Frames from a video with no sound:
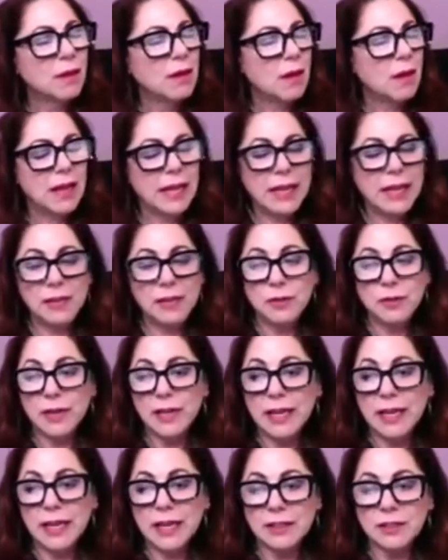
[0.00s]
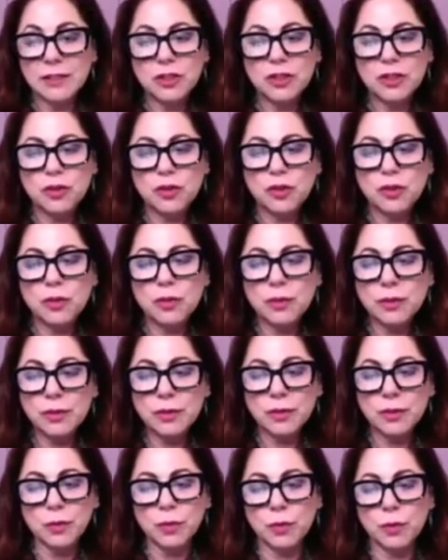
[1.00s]
Endre has toured
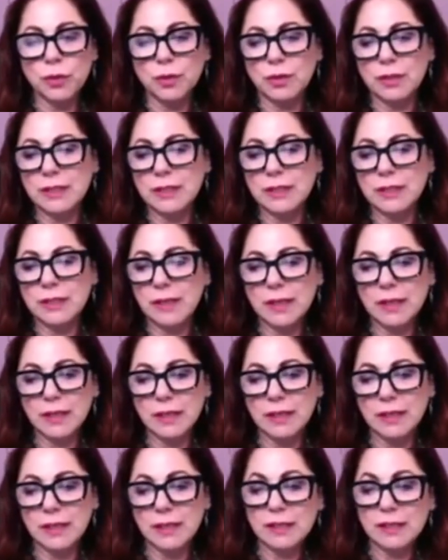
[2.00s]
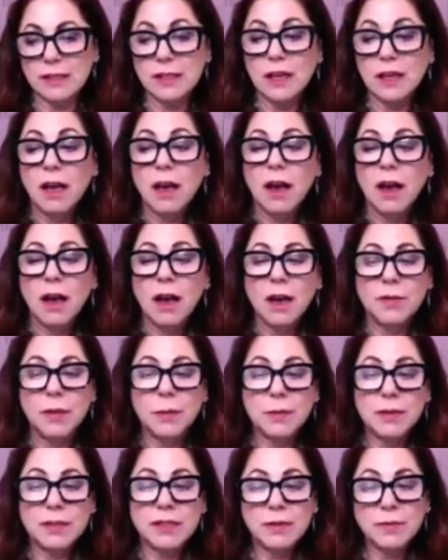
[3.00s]
the world as a violinist of the
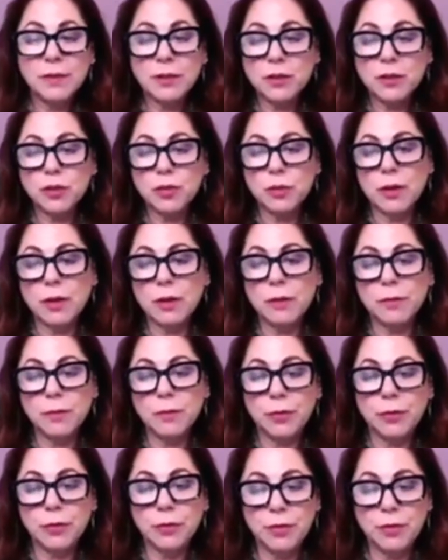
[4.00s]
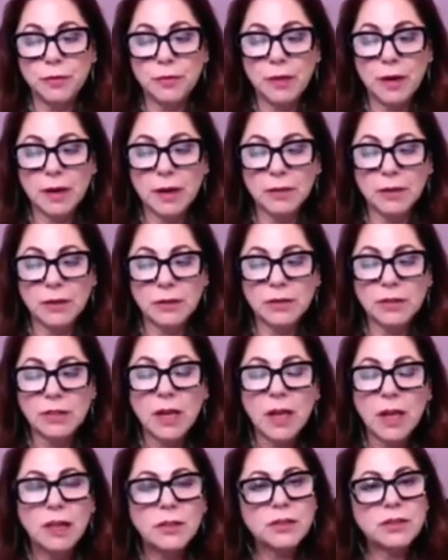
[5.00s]
Pacific Trio for 35 years.
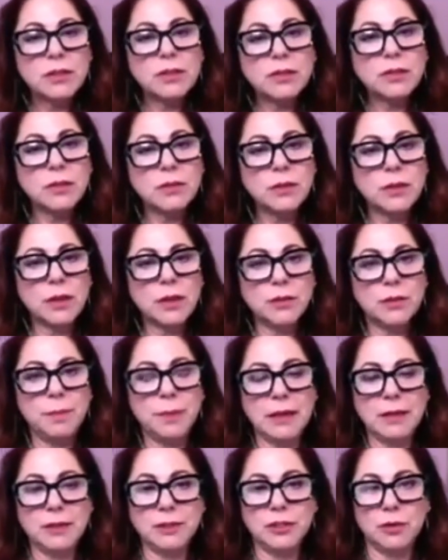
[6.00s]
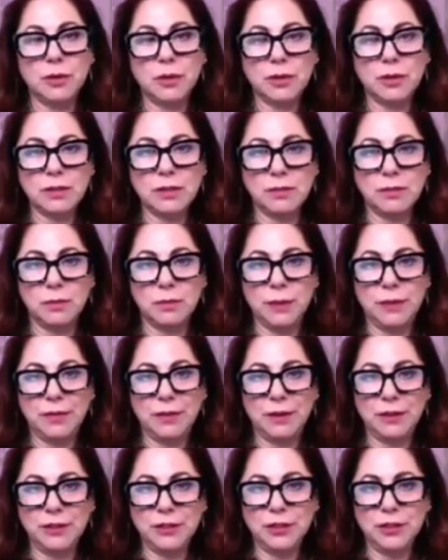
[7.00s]
There's also another band you're also with,
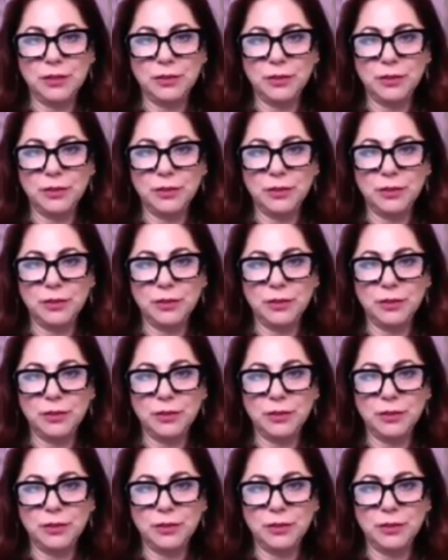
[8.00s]
aren't you?